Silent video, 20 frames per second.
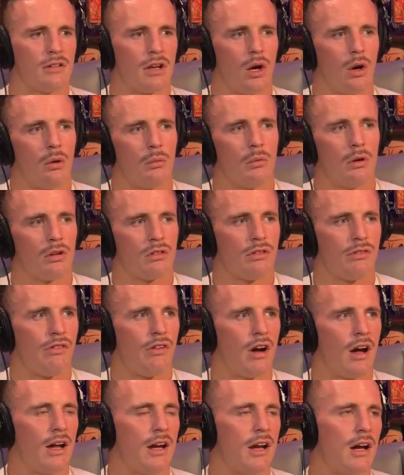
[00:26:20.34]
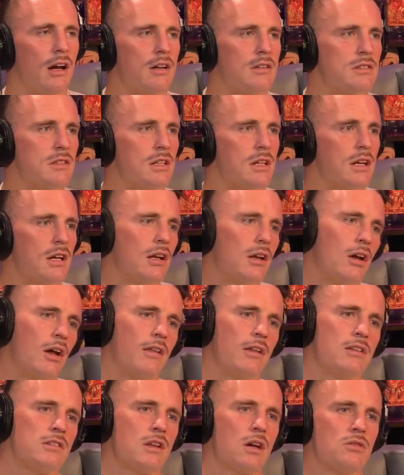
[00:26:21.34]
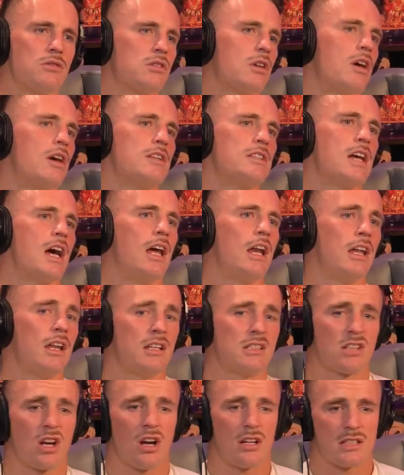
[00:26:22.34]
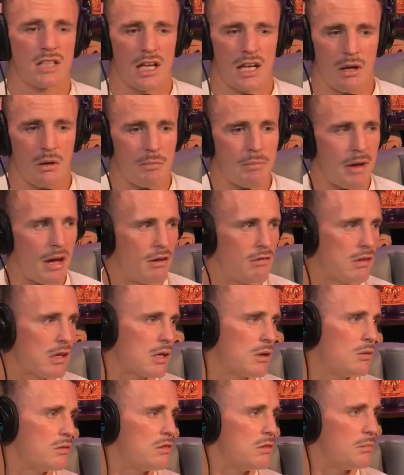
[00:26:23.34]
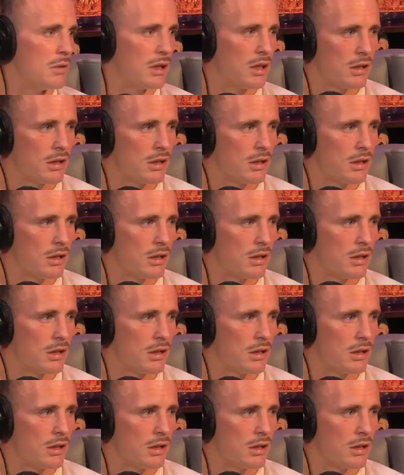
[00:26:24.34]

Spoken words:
a lot more to fighting now, isn't it? Like, there's loads of guys out there. There's guys out there with better records than me.